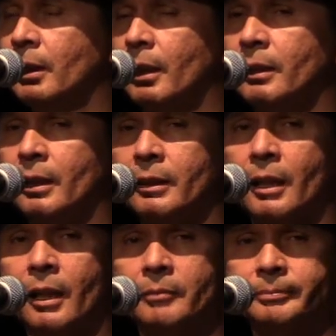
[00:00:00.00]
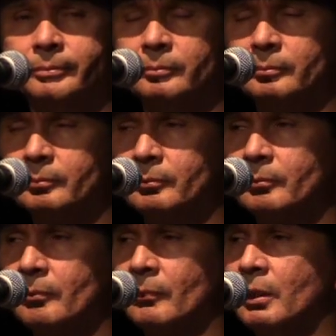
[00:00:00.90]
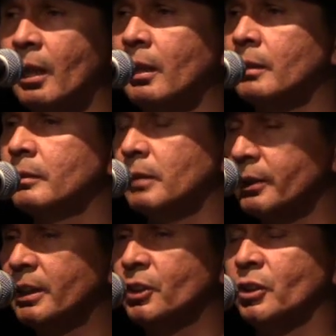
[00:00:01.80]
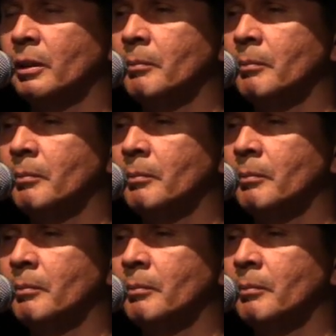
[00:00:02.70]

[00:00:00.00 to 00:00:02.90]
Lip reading: then a teacher of